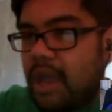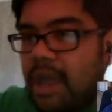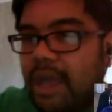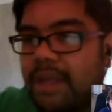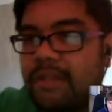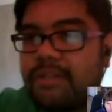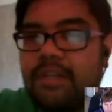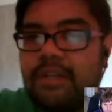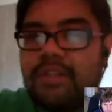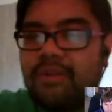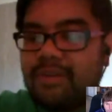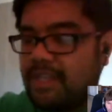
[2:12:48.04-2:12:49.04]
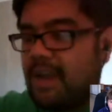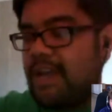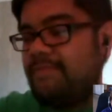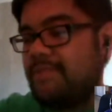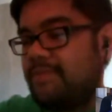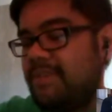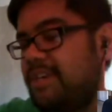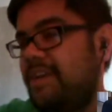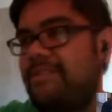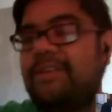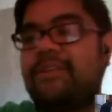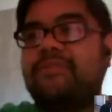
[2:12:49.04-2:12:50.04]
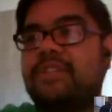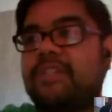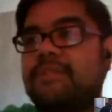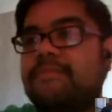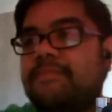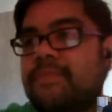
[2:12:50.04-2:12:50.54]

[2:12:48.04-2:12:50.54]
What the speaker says: And those times we shared, those